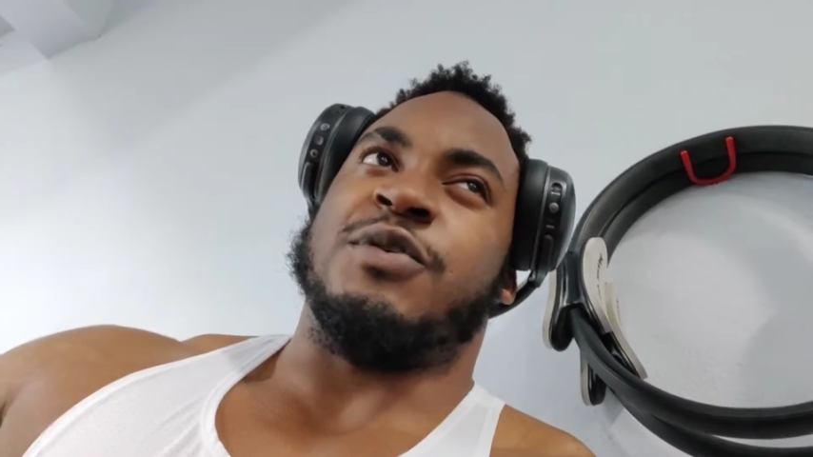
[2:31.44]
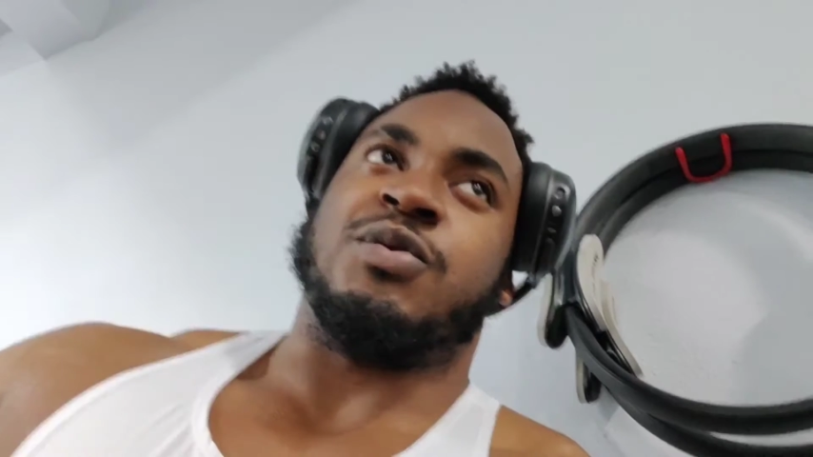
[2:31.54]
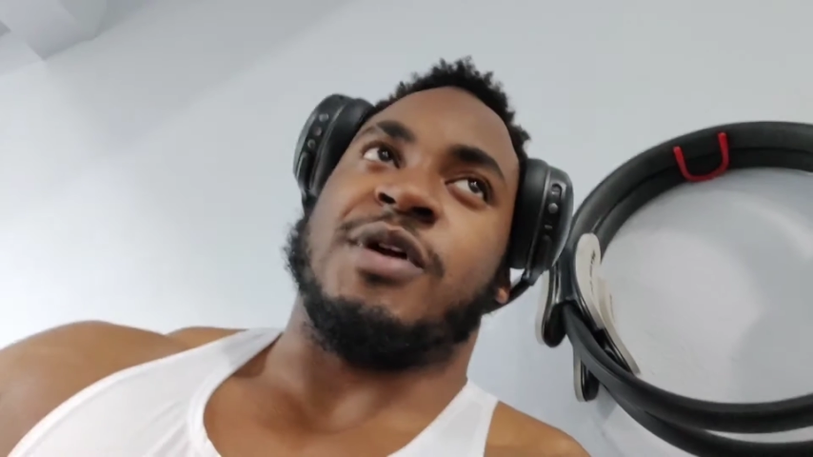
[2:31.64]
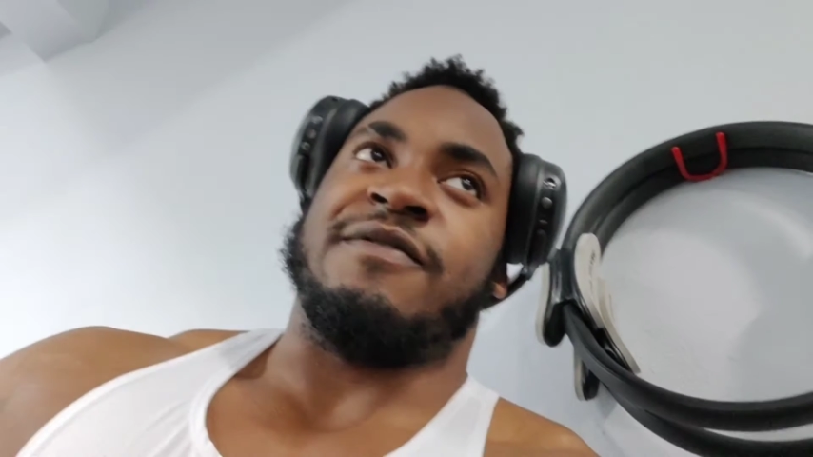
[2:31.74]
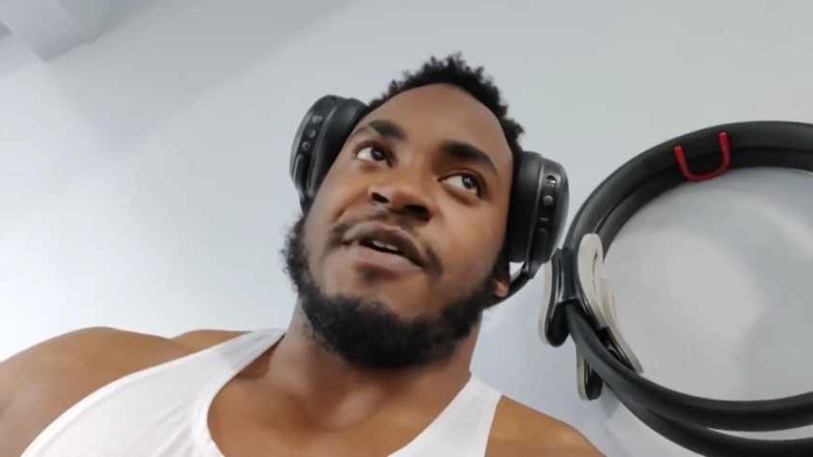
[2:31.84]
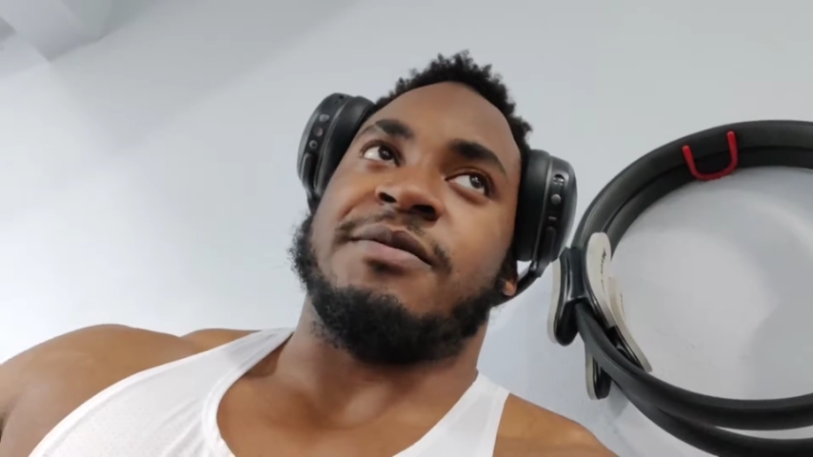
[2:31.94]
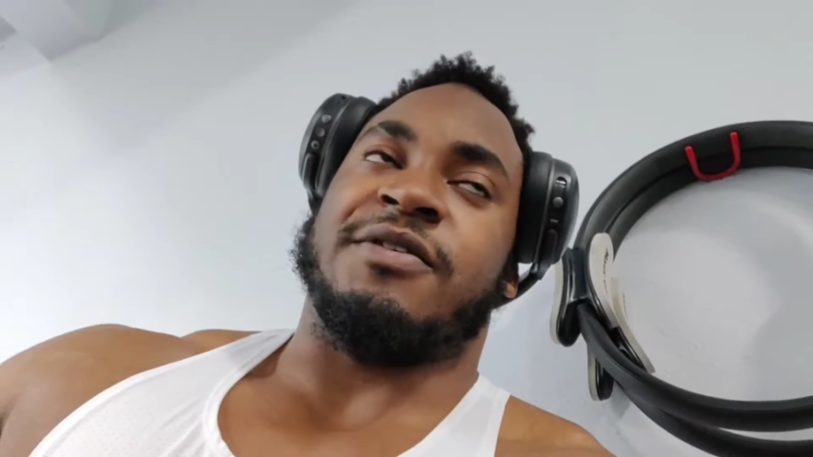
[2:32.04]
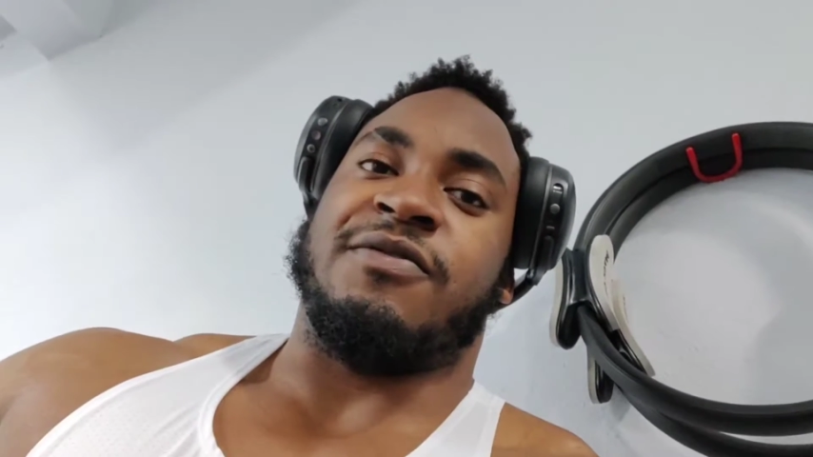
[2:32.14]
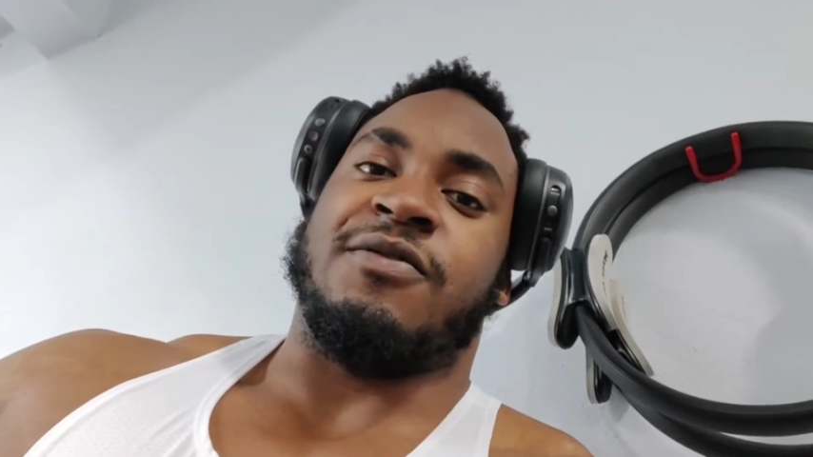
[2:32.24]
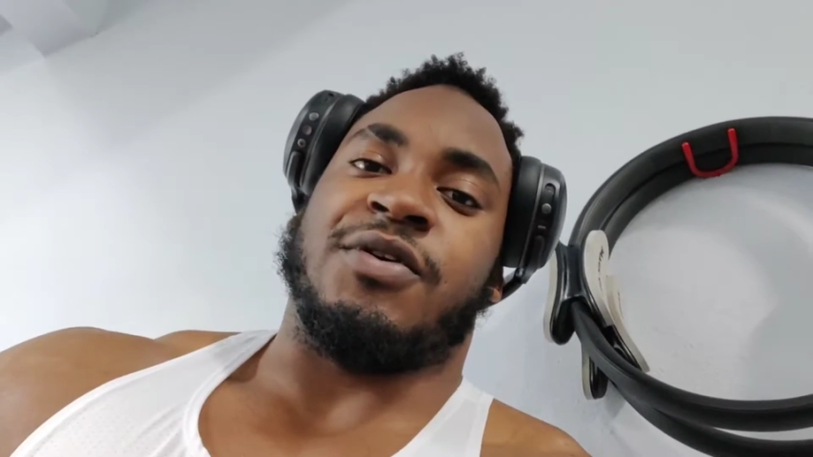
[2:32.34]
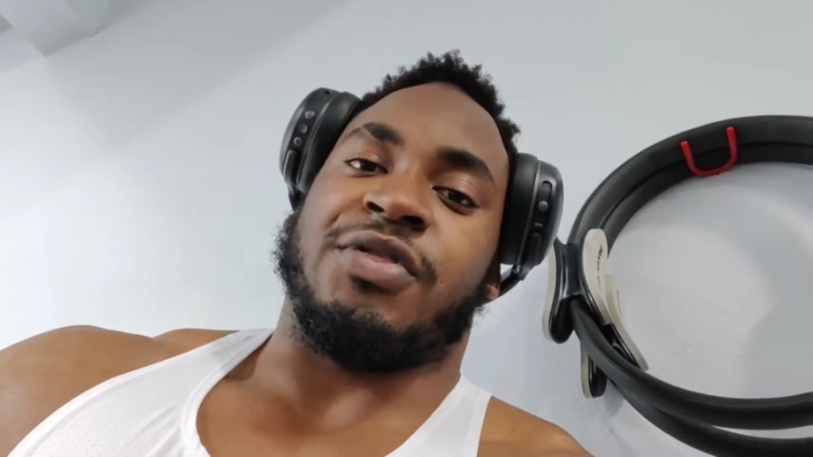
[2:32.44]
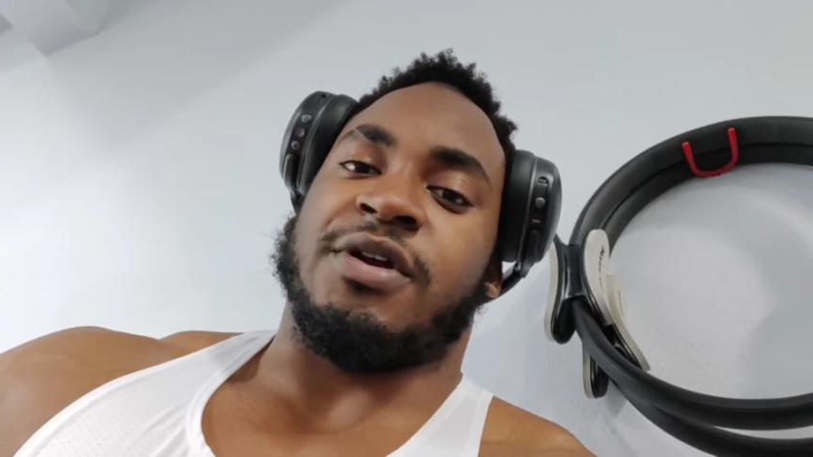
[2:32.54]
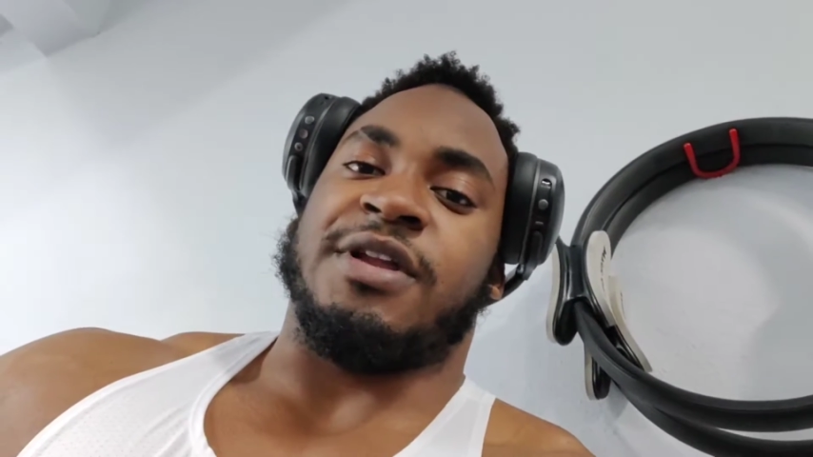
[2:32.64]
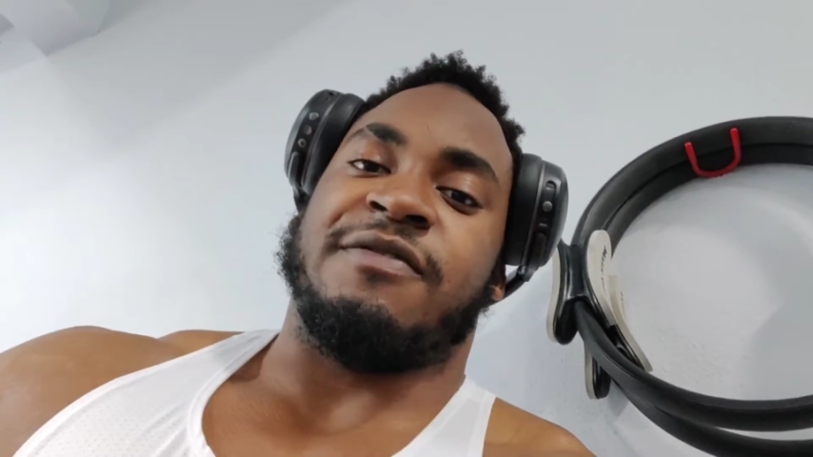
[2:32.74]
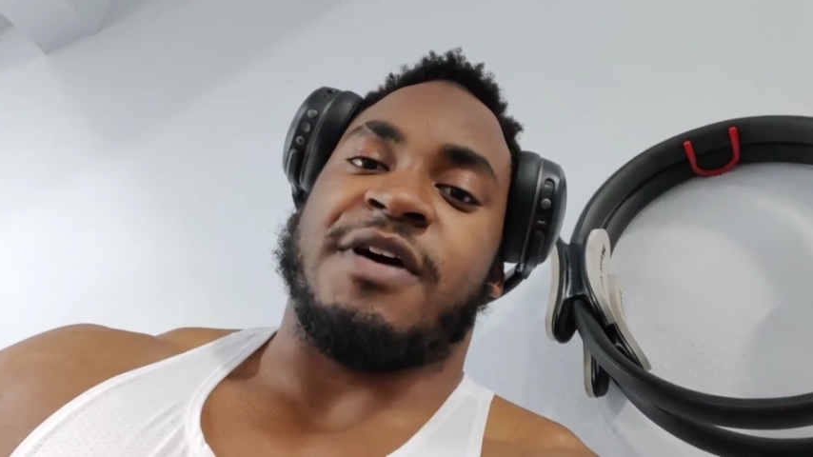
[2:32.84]
425 to
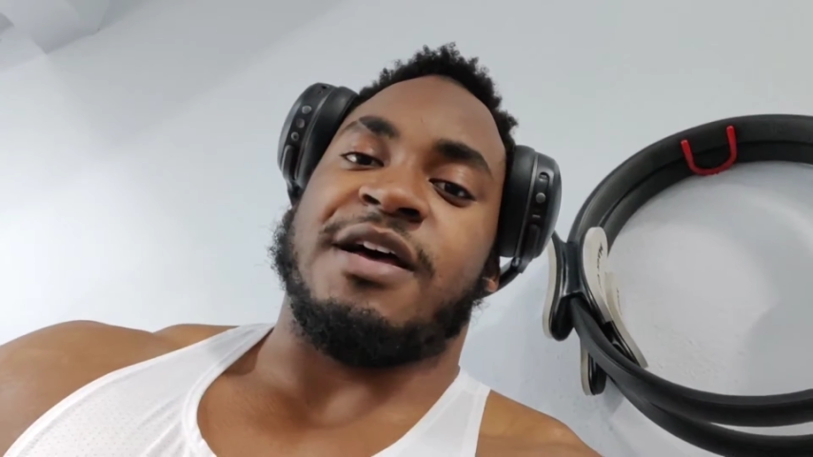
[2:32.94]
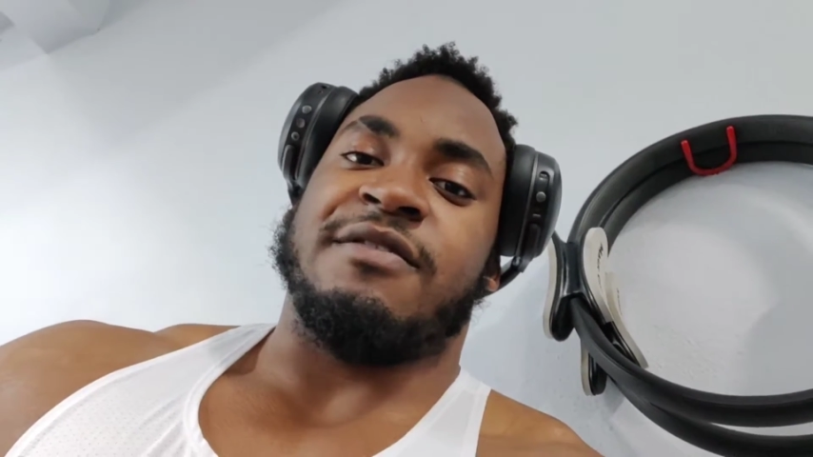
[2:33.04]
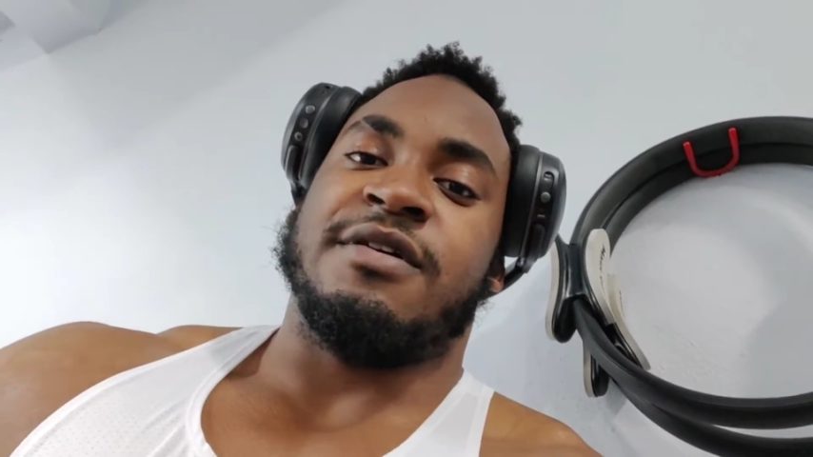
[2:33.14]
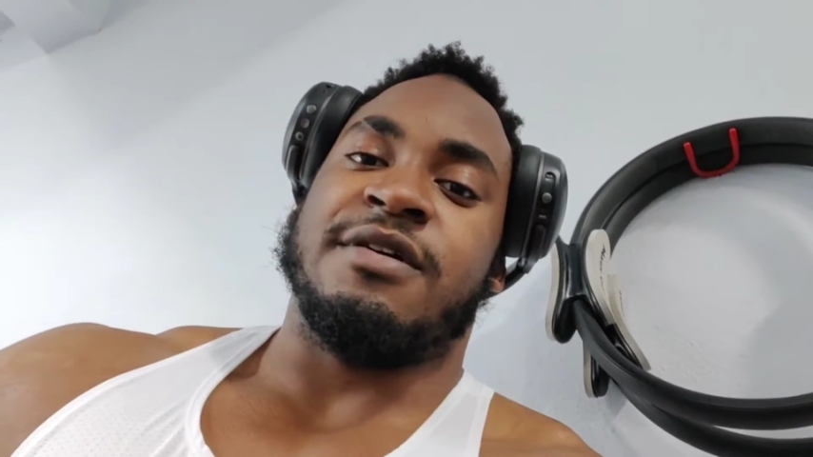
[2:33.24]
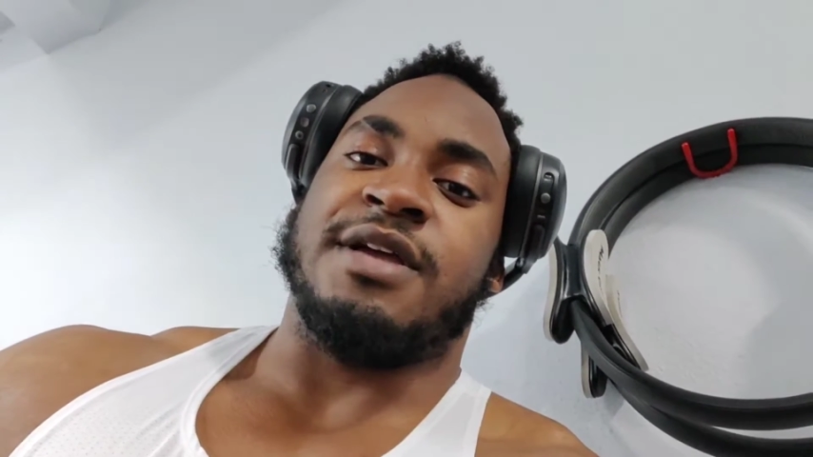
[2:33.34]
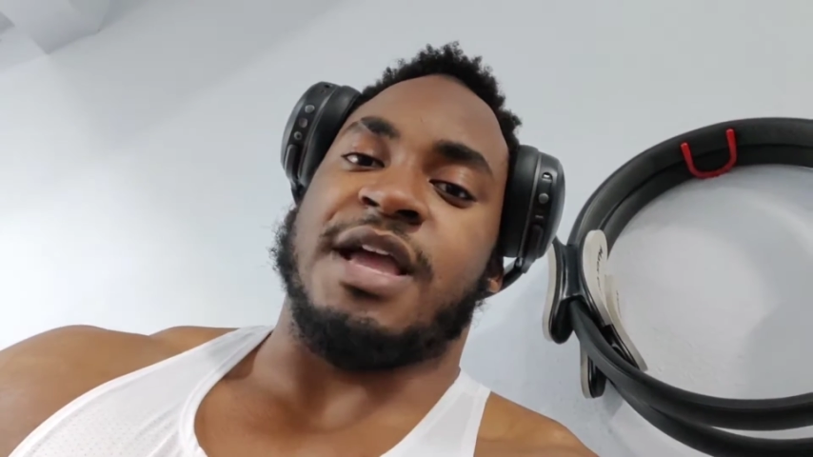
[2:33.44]
435